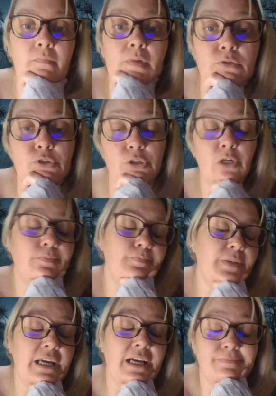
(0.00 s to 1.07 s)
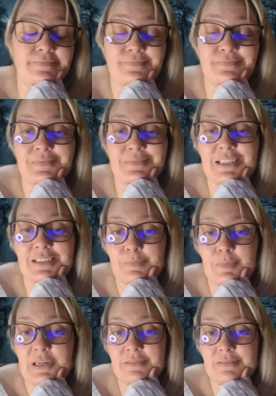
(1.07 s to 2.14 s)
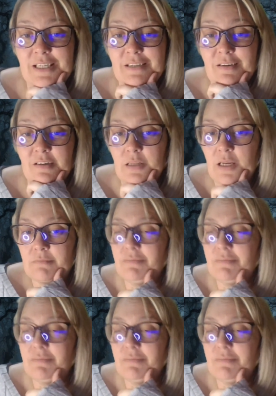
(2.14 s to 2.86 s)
So, but yeah, that's my take on that.